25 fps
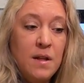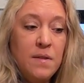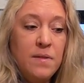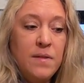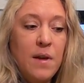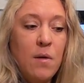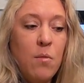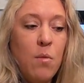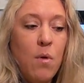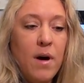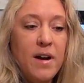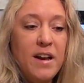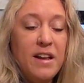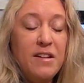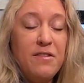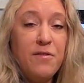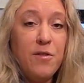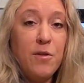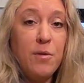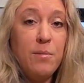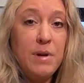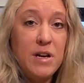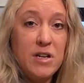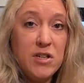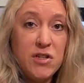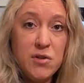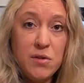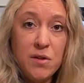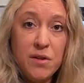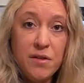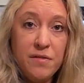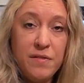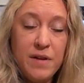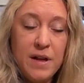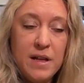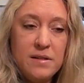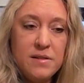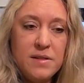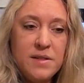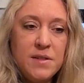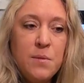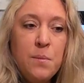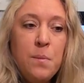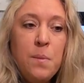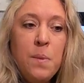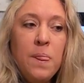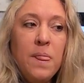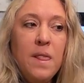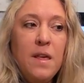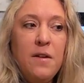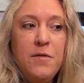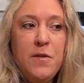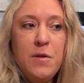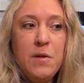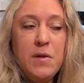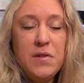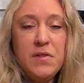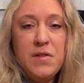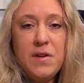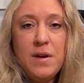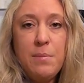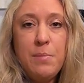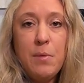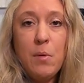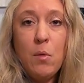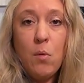They want informational events. If you could set up a